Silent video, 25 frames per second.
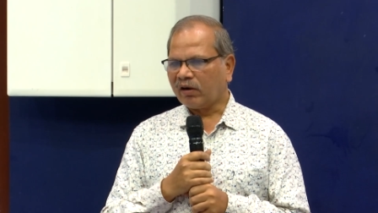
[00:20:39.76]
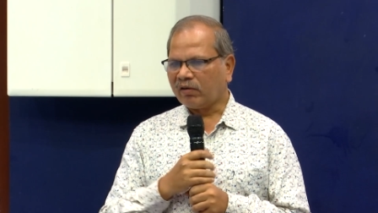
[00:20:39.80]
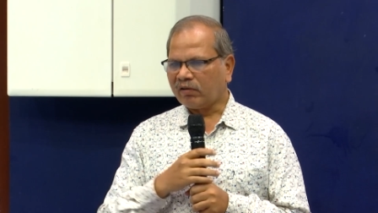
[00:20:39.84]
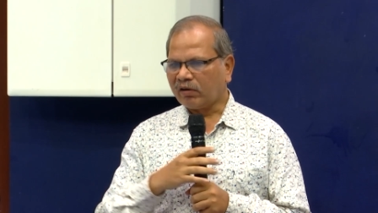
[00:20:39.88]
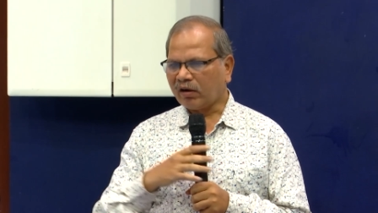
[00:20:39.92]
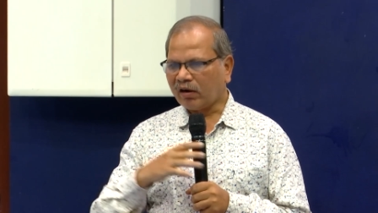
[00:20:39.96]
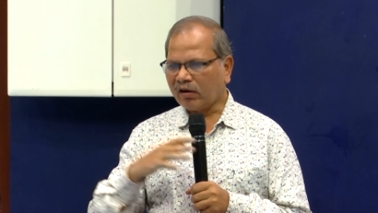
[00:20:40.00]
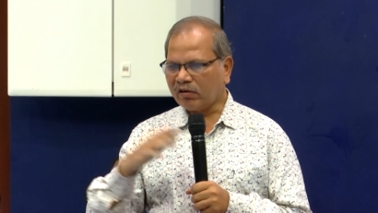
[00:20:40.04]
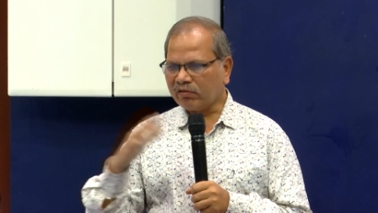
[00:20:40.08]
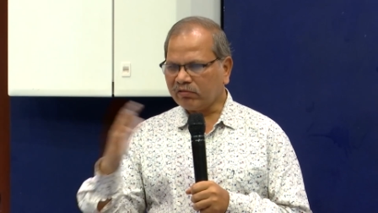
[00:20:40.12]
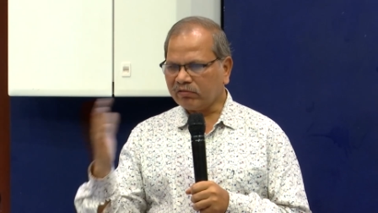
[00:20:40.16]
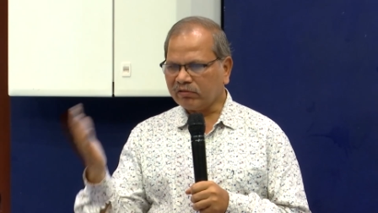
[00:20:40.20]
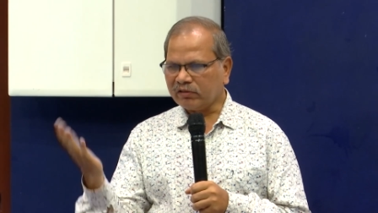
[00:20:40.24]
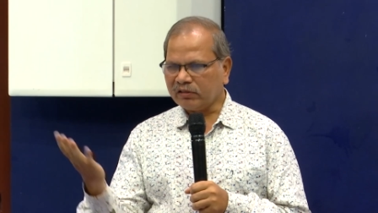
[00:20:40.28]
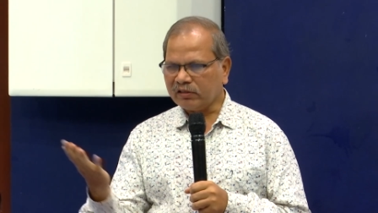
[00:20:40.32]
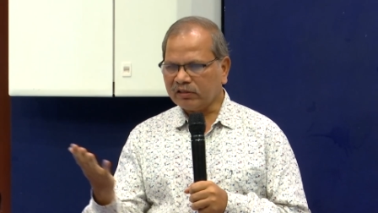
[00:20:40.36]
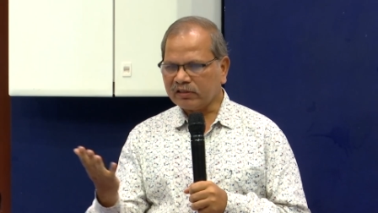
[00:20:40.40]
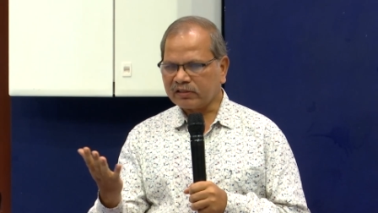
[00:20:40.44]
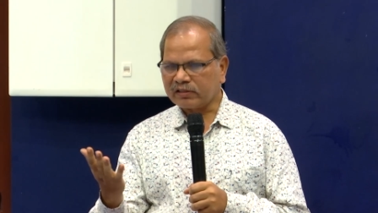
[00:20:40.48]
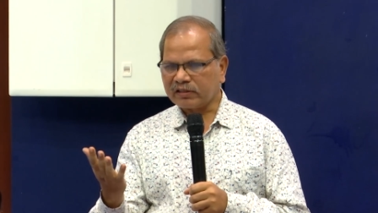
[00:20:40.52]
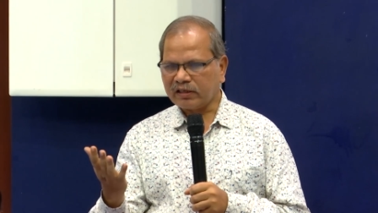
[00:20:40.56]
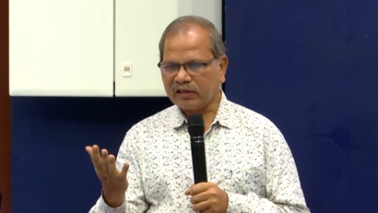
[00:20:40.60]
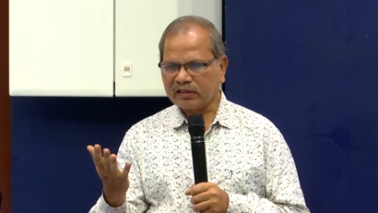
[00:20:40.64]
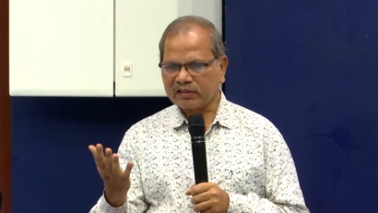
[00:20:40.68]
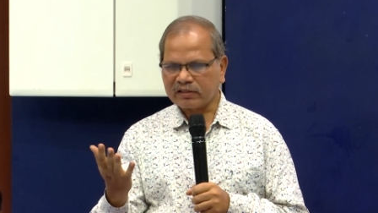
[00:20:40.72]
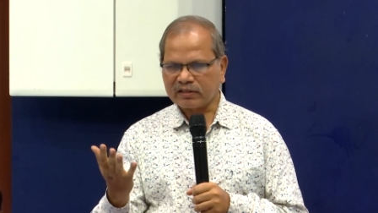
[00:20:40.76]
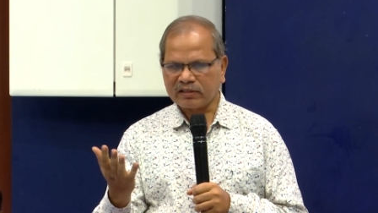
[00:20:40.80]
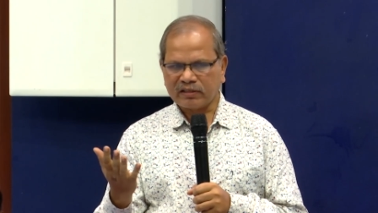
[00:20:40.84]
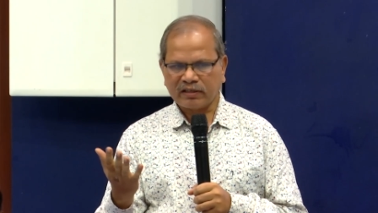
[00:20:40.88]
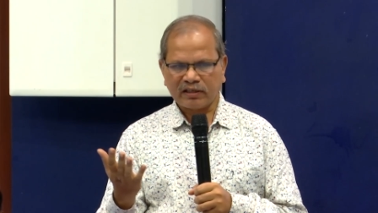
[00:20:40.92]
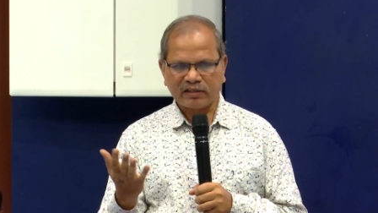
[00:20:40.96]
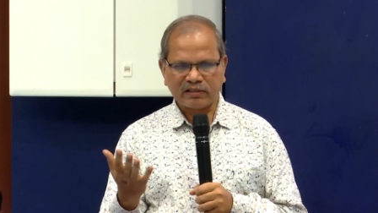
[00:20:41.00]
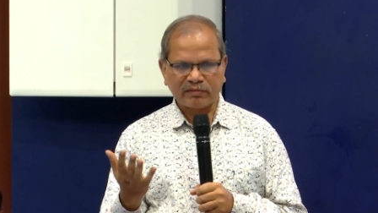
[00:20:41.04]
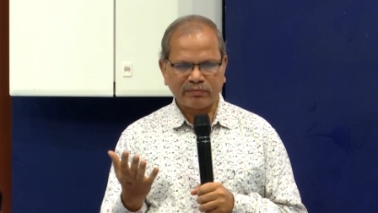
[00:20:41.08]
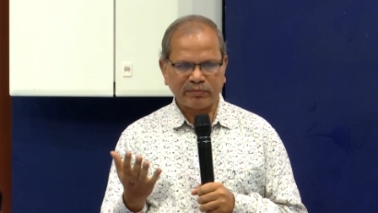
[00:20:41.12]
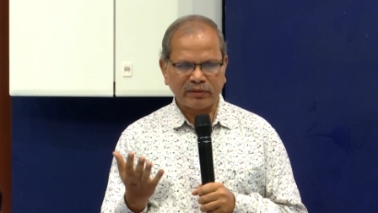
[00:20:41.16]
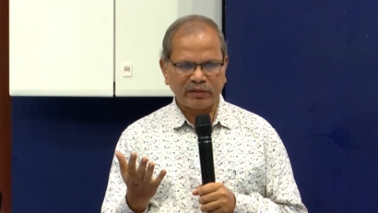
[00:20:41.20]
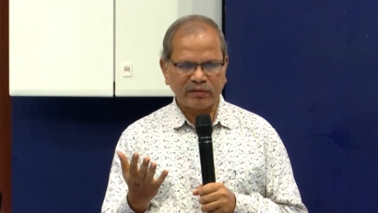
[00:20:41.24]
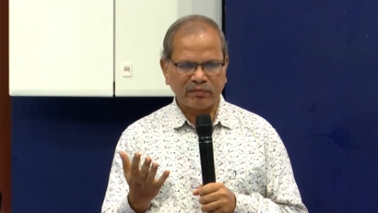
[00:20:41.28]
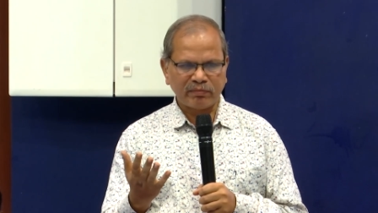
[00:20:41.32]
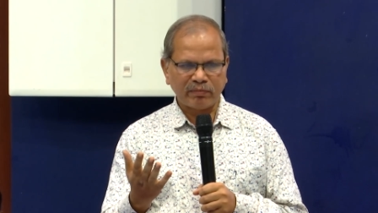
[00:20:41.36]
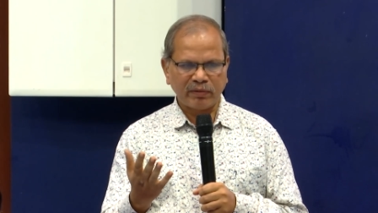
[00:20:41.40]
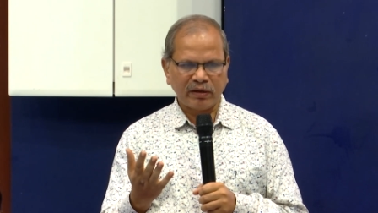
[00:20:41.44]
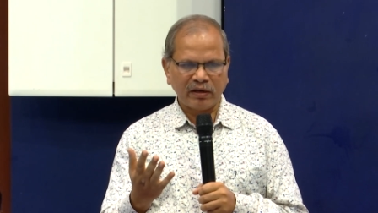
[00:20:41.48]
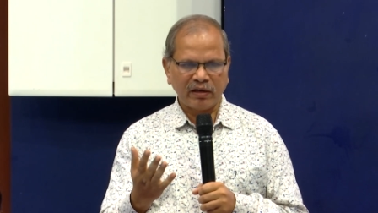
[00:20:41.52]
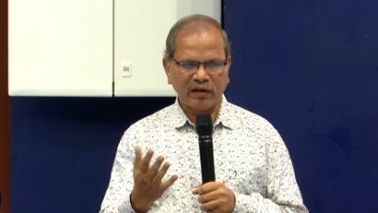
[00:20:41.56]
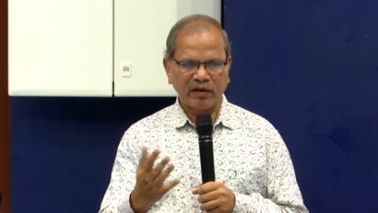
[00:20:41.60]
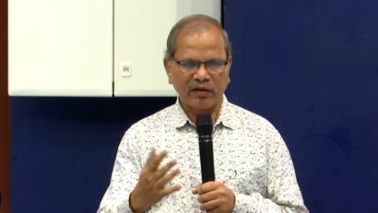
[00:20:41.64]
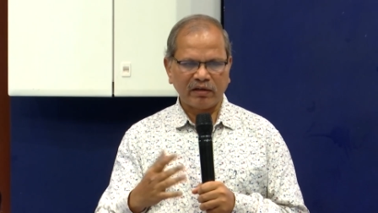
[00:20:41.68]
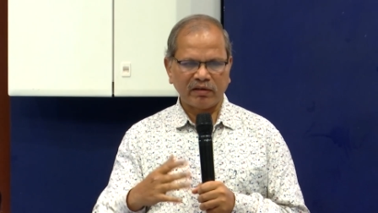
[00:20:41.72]
how the selection has been
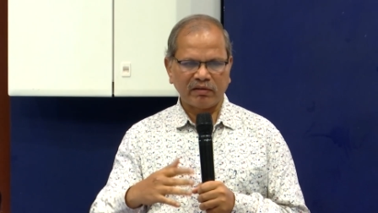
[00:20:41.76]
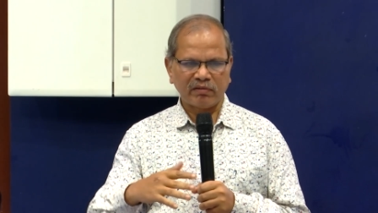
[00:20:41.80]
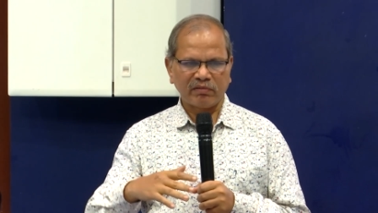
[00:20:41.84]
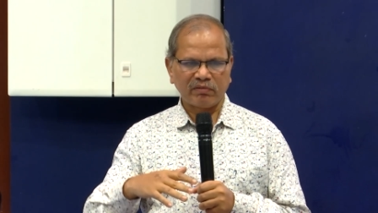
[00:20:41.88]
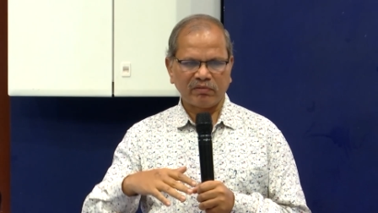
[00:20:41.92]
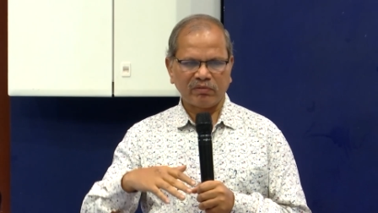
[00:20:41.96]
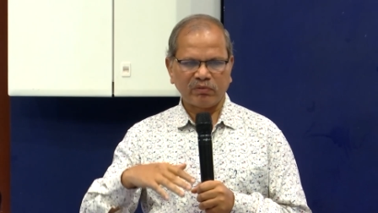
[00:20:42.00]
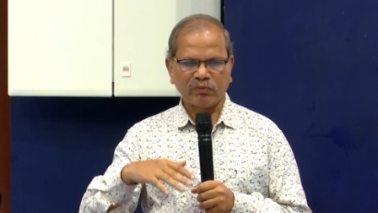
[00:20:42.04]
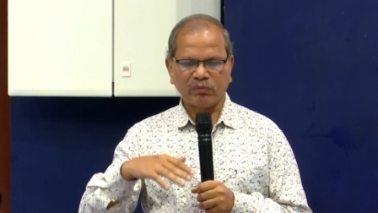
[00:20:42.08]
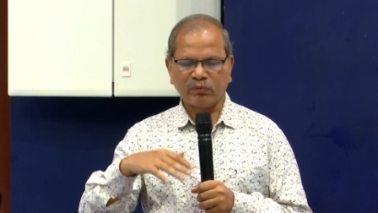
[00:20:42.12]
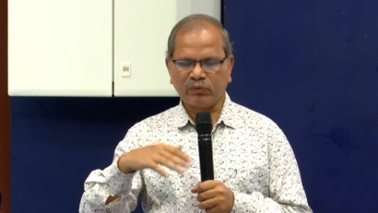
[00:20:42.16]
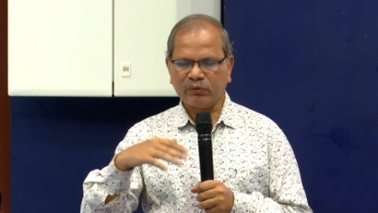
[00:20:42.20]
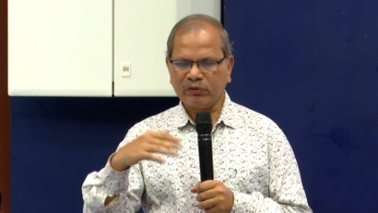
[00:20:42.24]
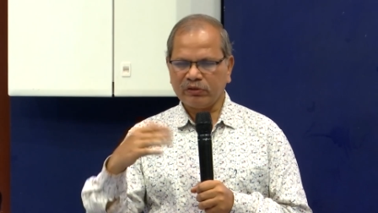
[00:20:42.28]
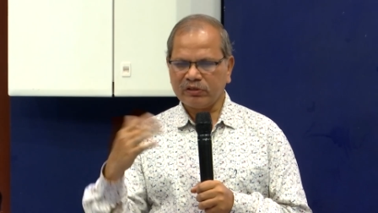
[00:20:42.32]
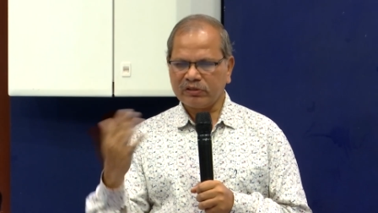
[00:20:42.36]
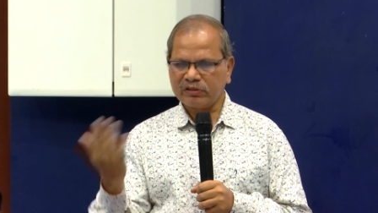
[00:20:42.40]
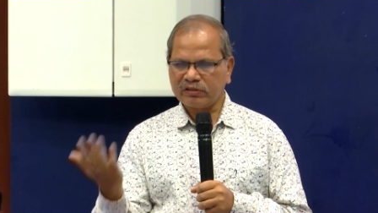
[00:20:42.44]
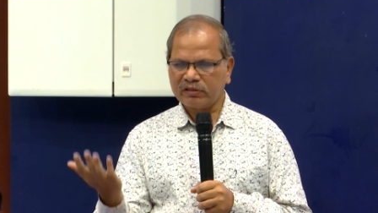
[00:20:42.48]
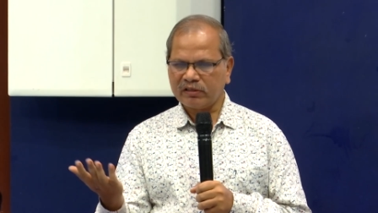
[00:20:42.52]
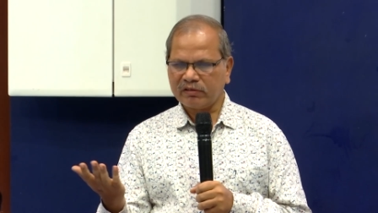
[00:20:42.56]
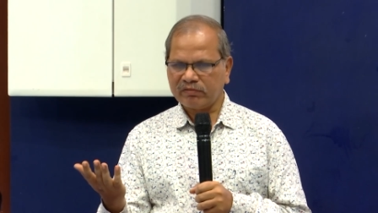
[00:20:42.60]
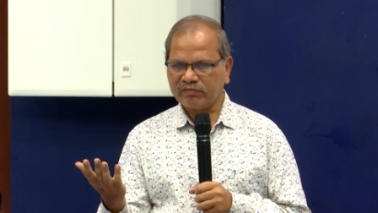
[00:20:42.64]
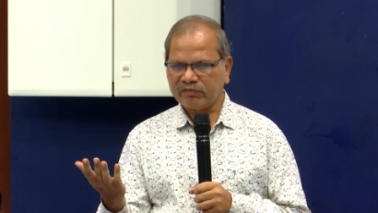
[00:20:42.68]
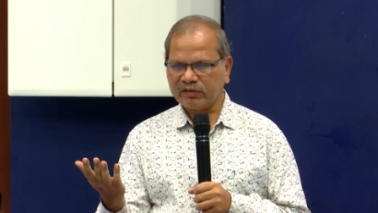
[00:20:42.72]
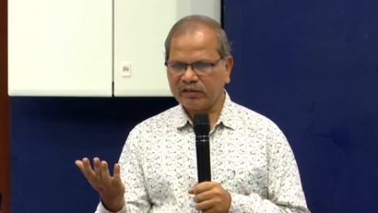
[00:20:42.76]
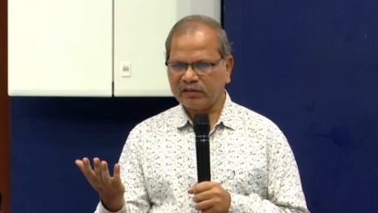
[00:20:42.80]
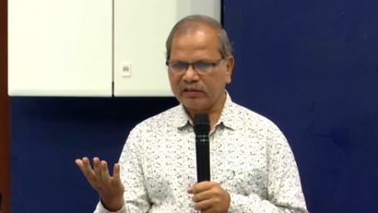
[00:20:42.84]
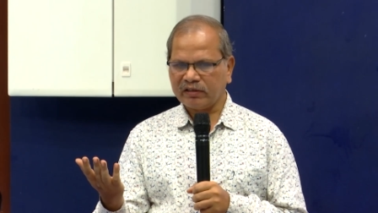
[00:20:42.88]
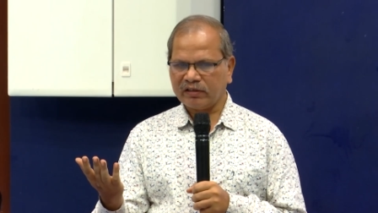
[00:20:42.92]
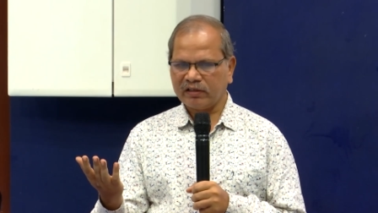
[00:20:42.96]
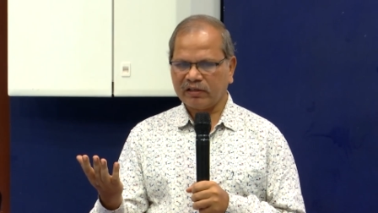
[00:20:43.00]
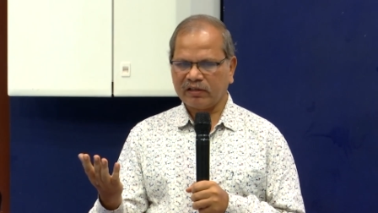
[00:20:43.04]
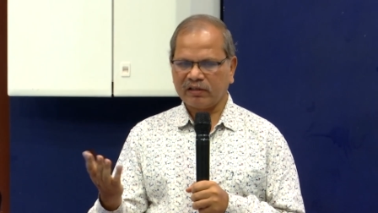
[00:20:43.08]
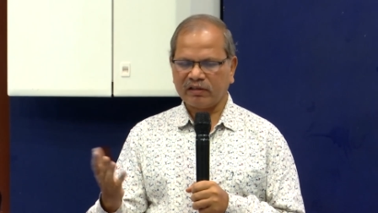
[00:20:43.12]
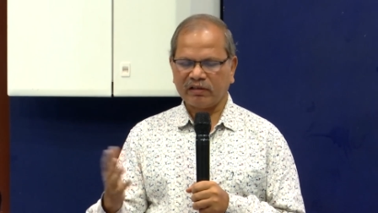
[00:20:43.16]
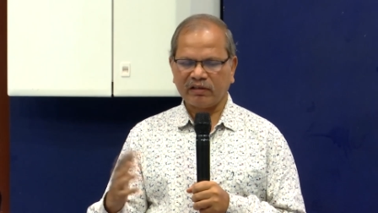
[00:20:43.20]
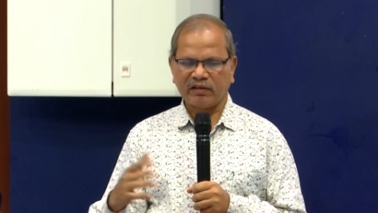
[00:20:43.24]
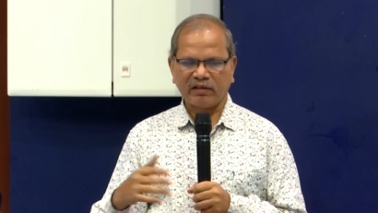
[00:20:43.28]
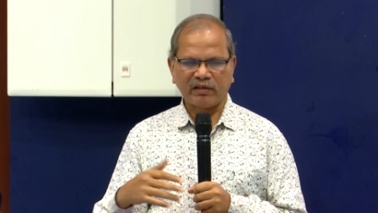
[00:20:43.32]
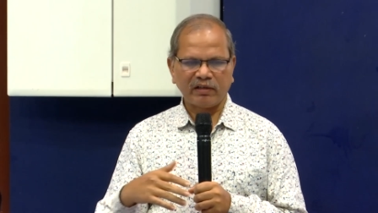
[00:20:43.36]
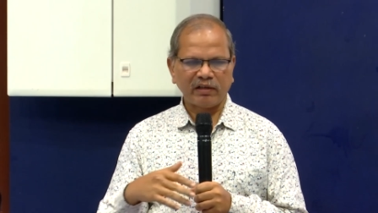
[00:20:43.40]
made, who is the winner.